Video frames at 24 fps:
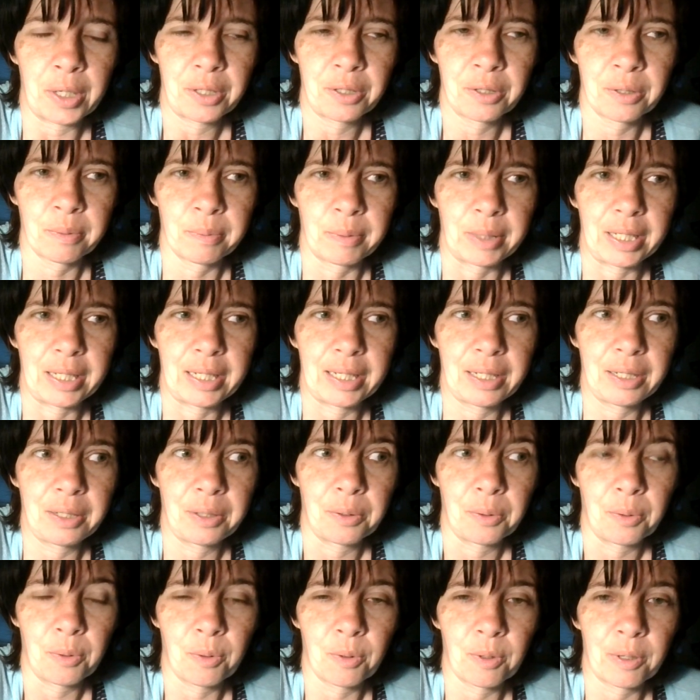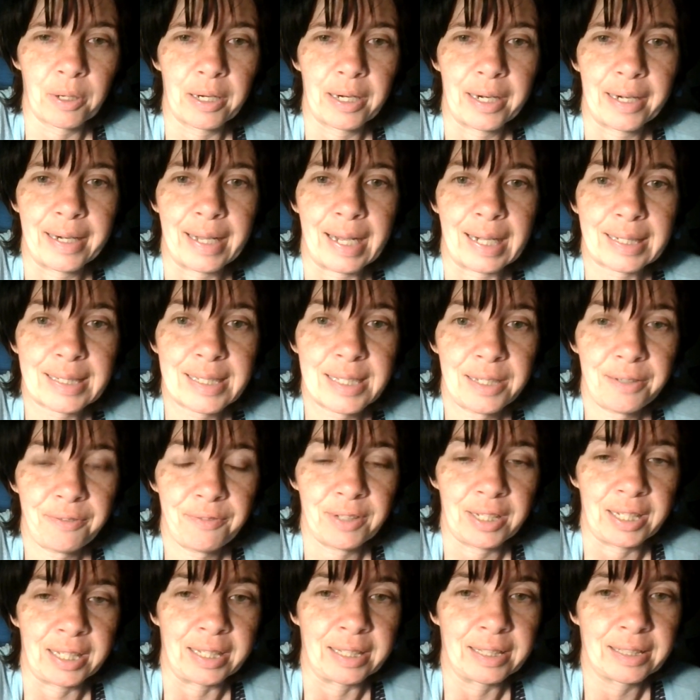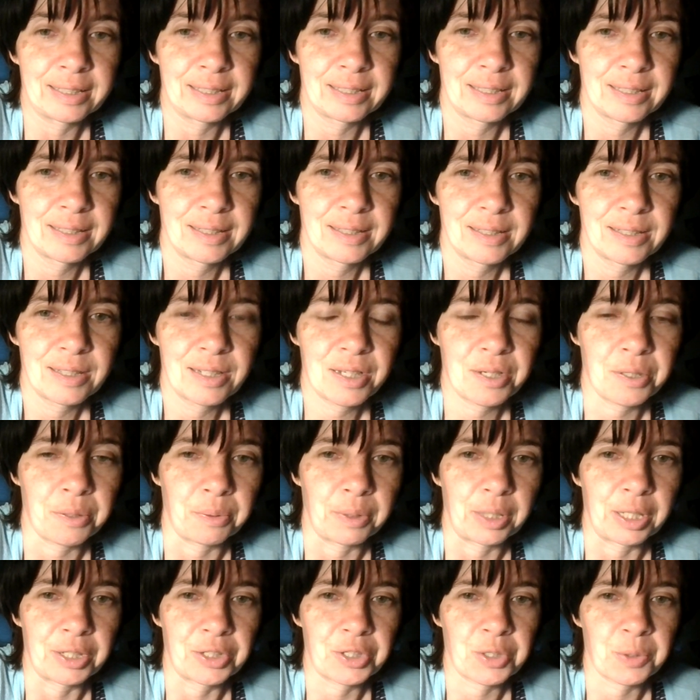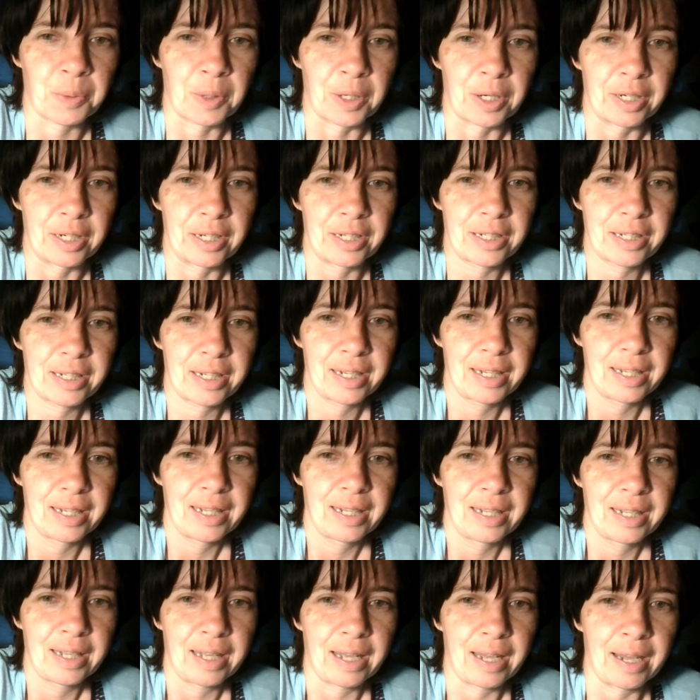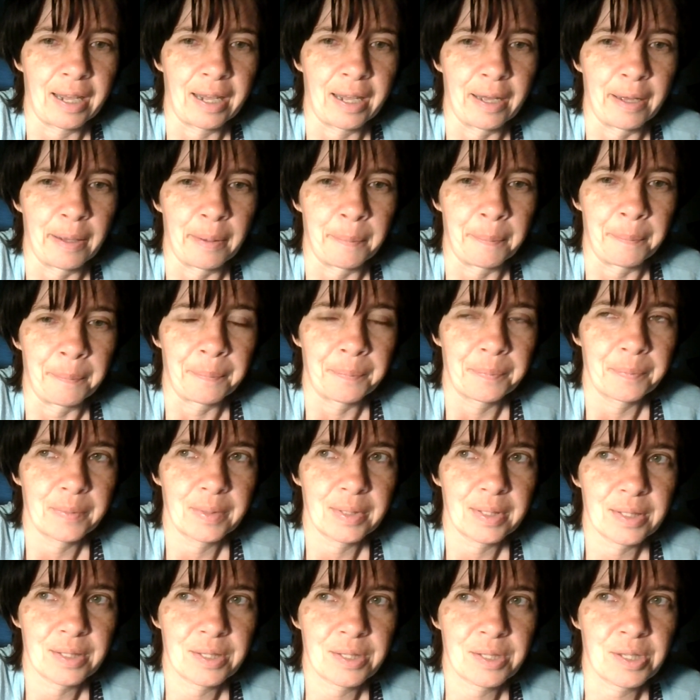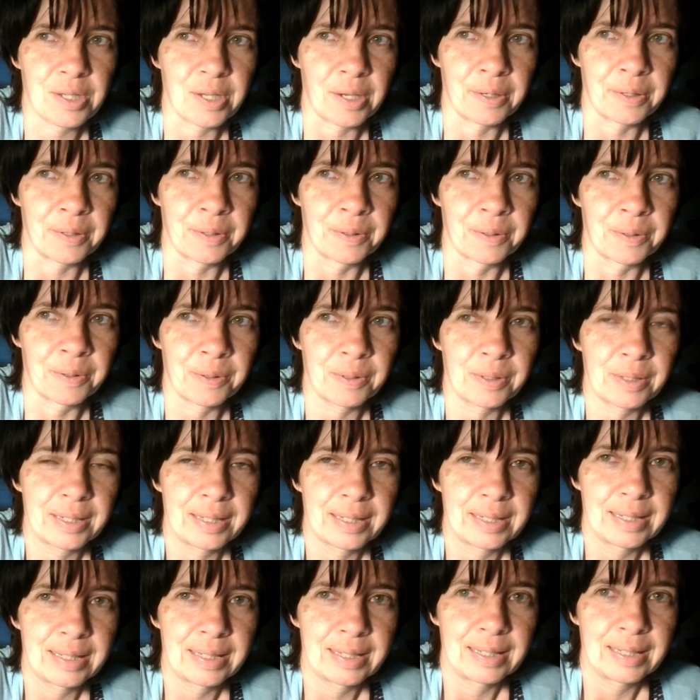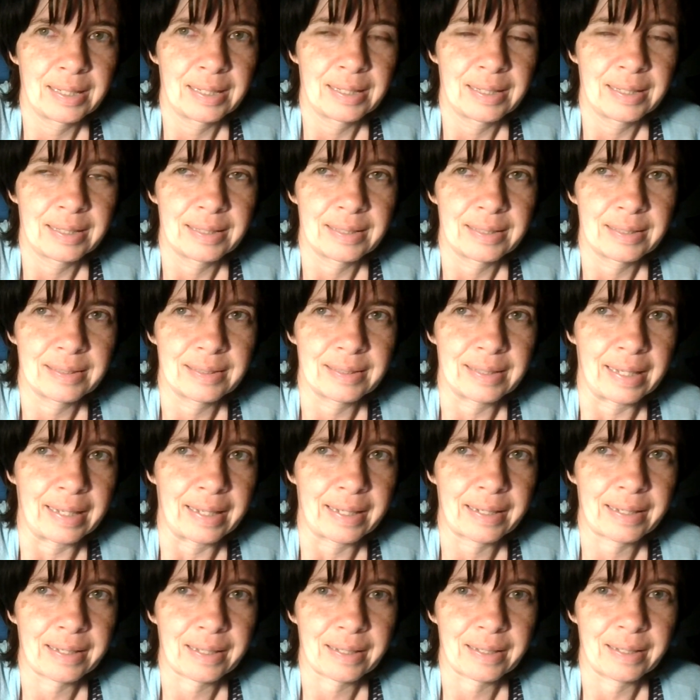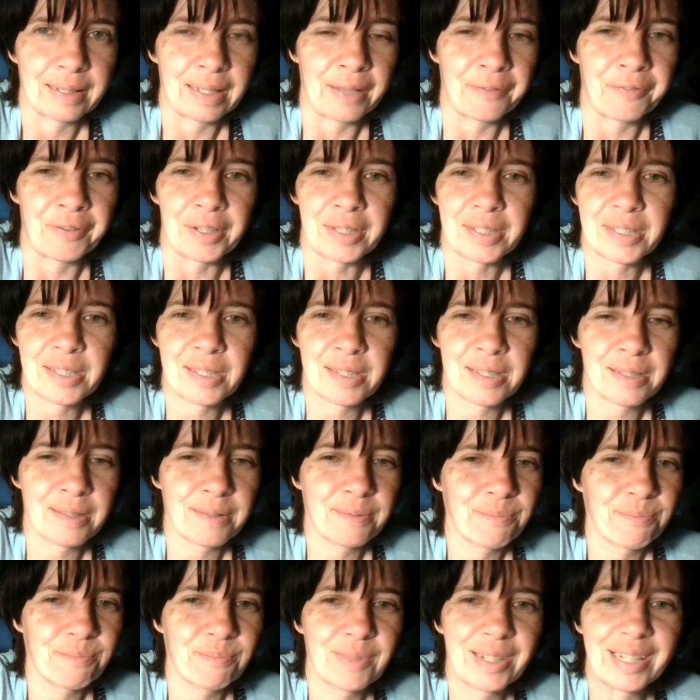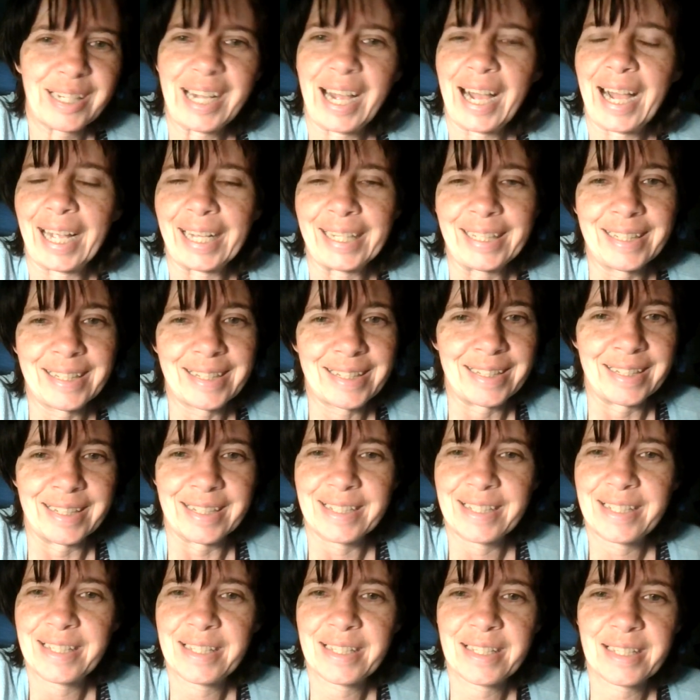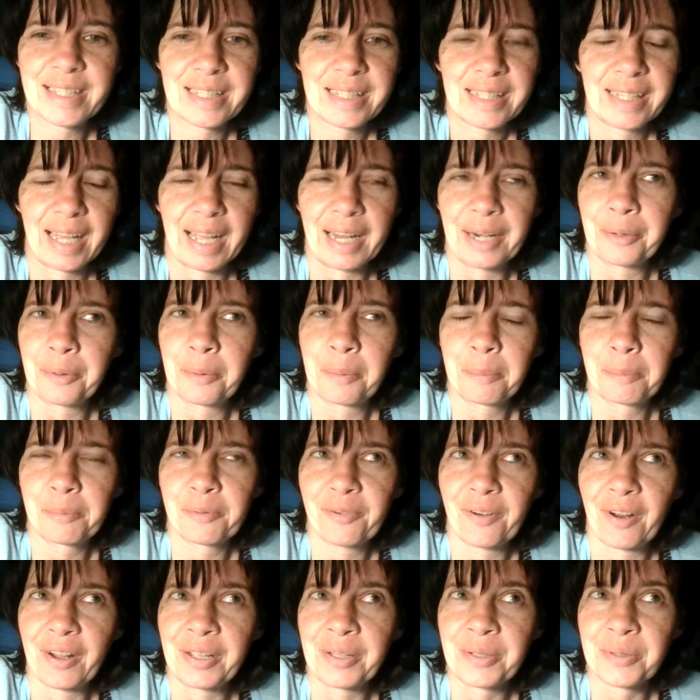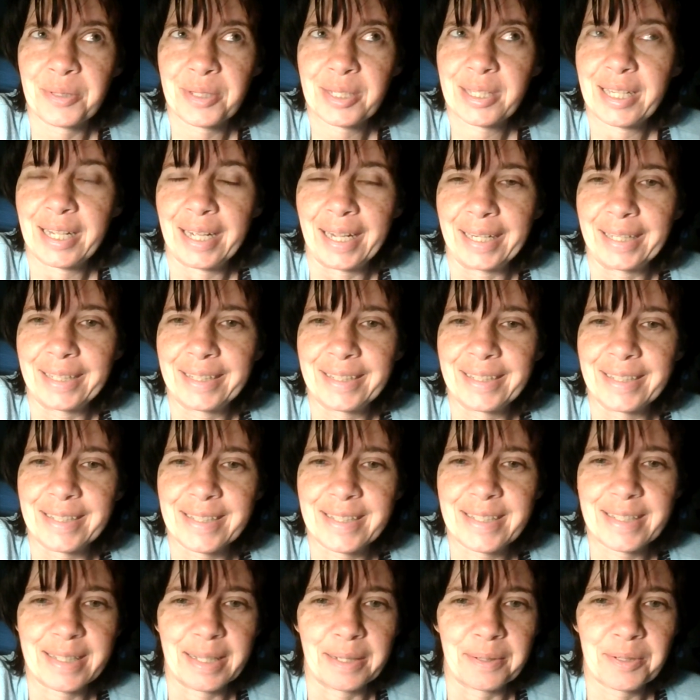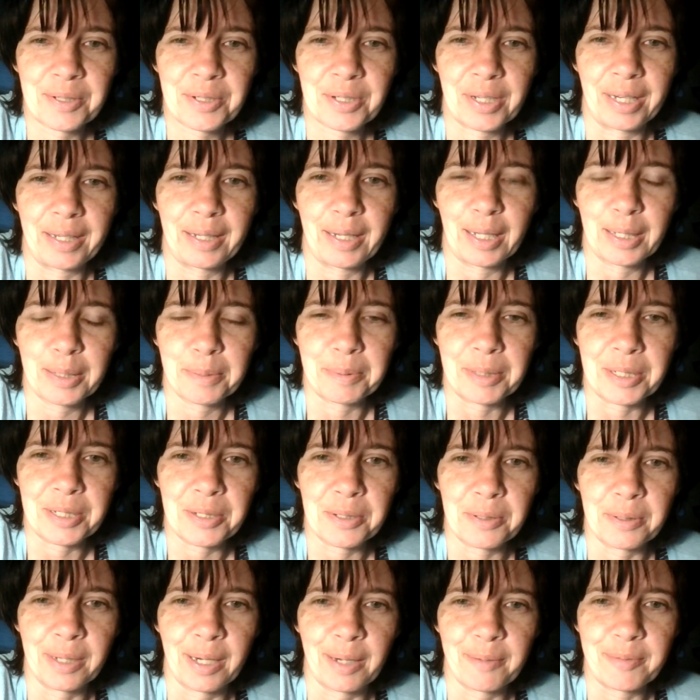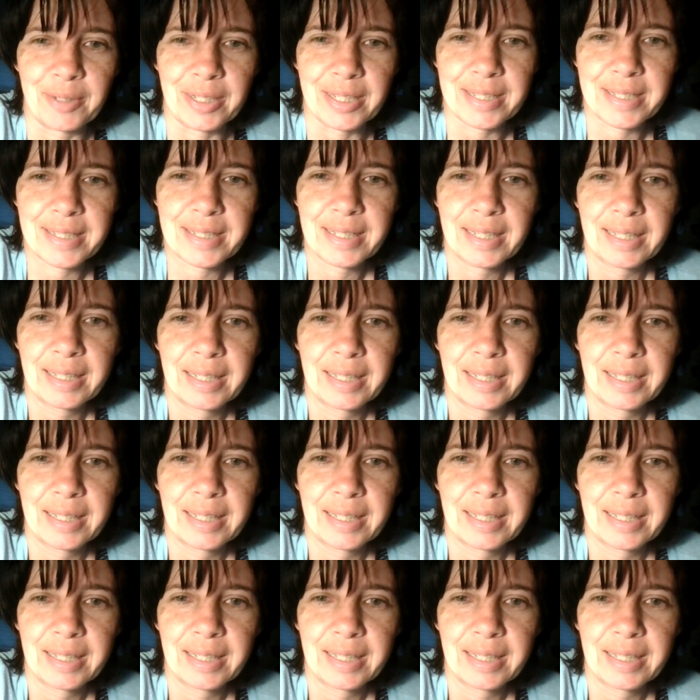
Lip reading: you're reading or an activity to each word. So, like, if it's kindness, I don't remember if I used kindness. I was trying not to be too obvious.